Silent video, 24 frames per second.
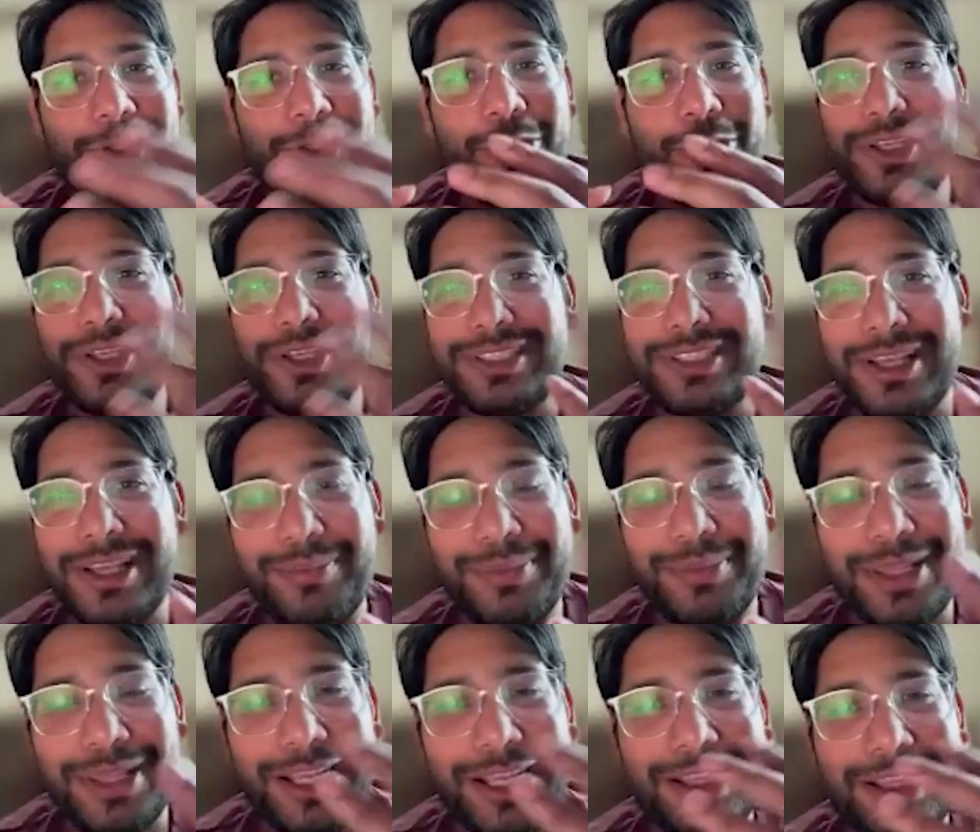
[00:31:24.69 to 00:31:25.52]
doing
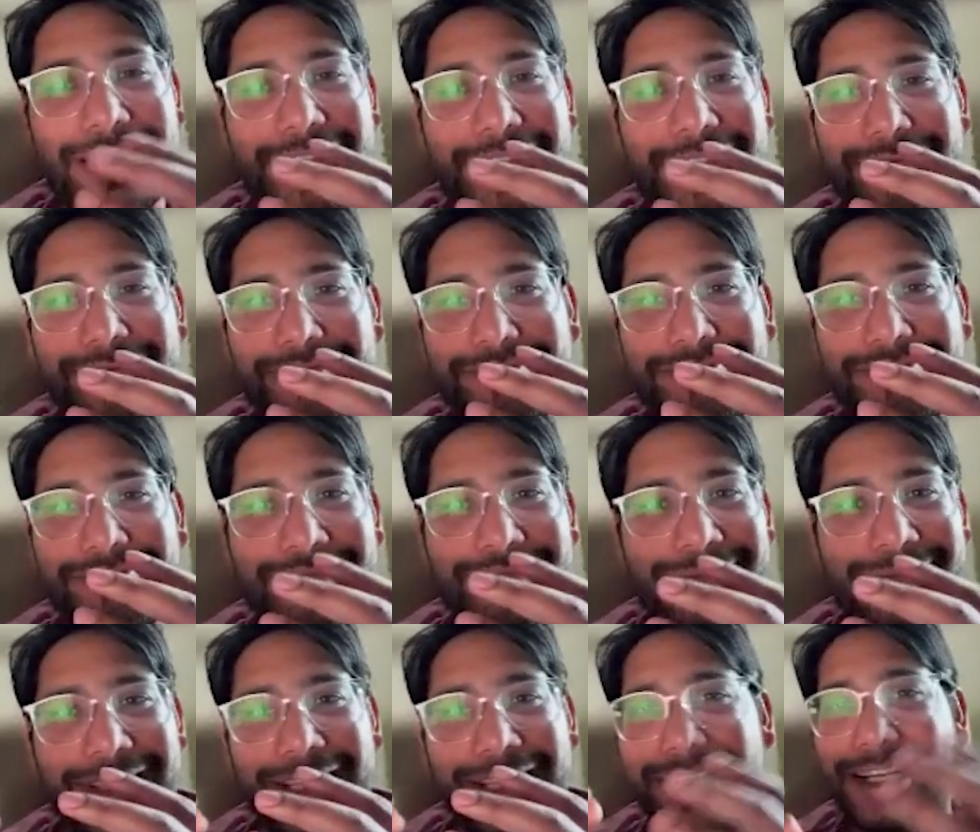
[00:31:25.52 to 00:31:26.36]
something
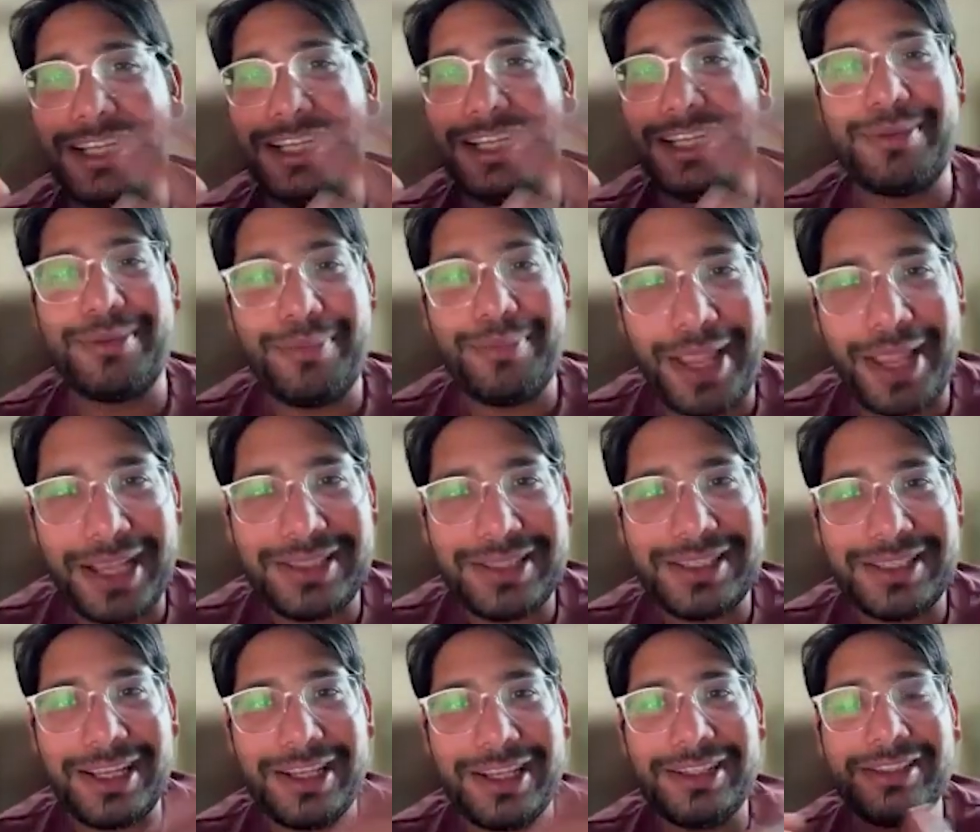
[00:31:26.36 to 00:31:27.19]
that doesn't
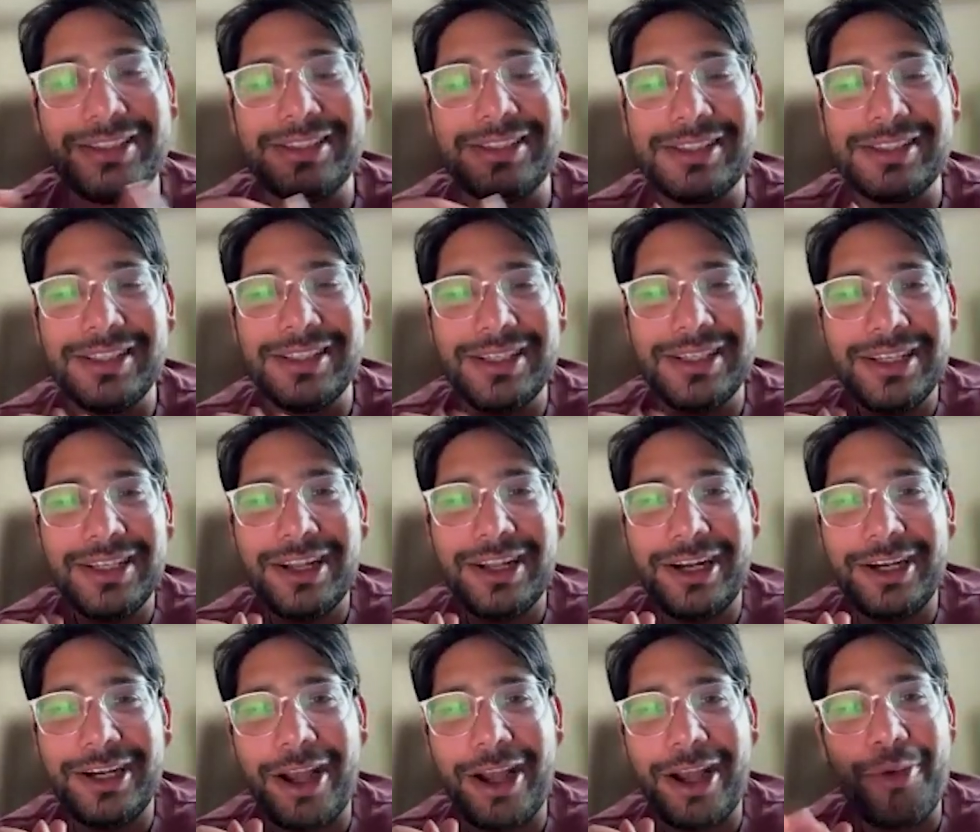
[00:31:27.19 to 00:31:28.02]
make sense,
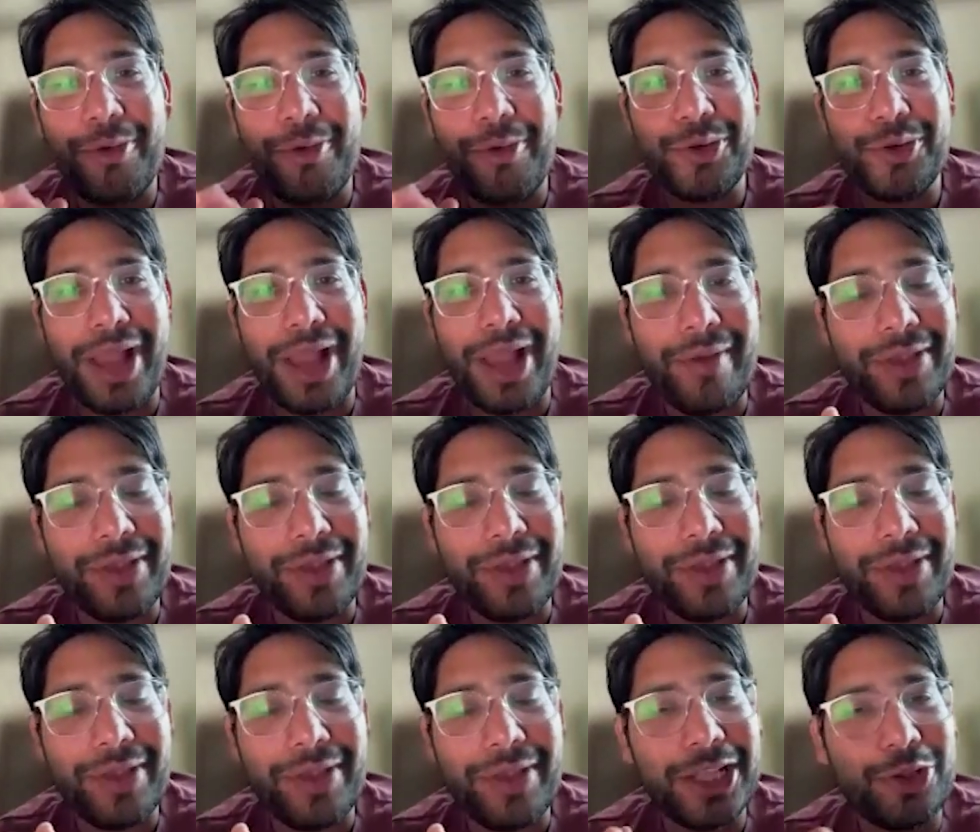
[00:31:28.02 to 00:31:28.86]
and how you
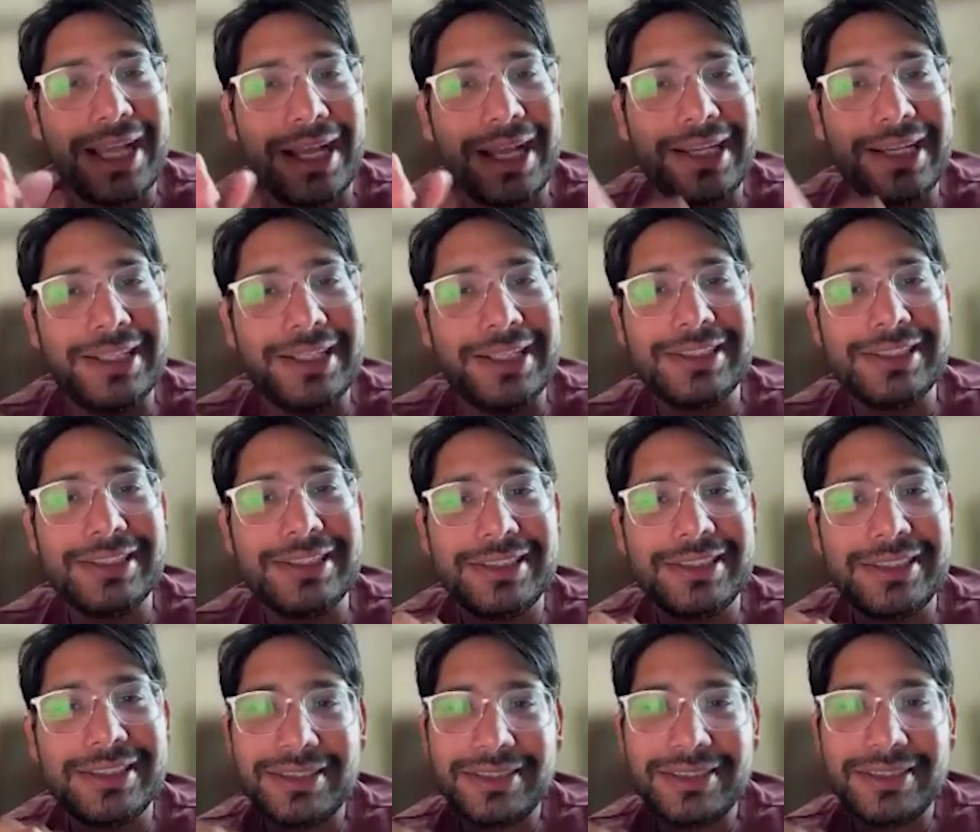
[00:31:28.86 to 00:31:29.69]
navigate those
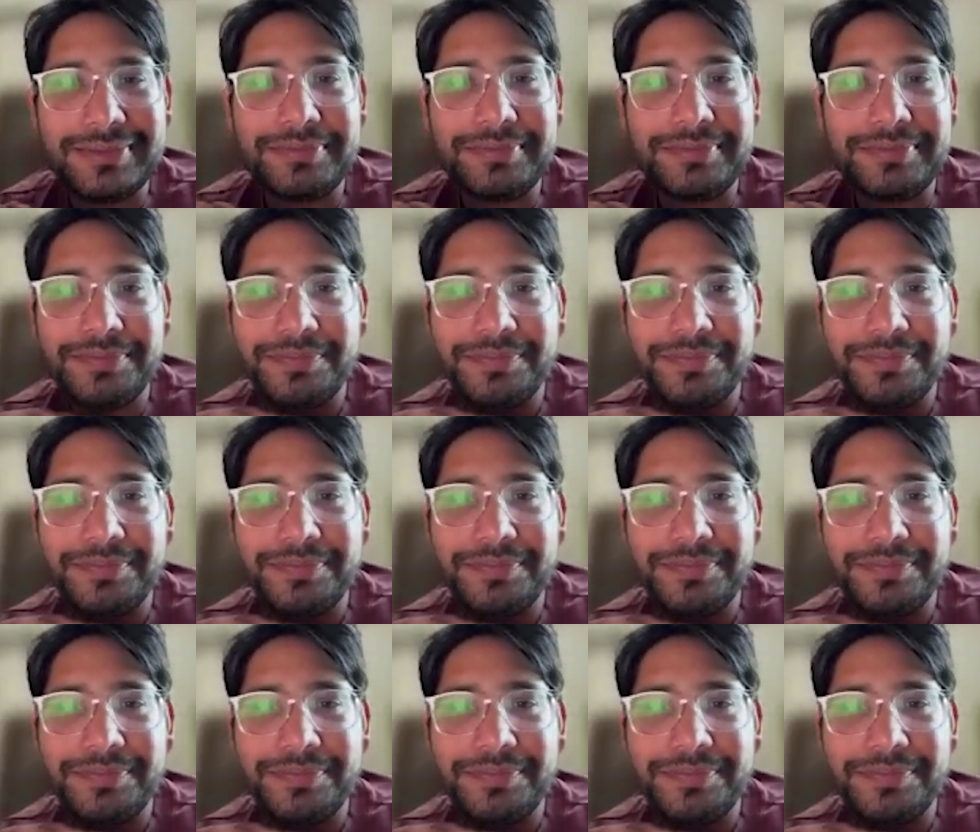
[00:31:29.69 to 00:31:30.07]
challenges?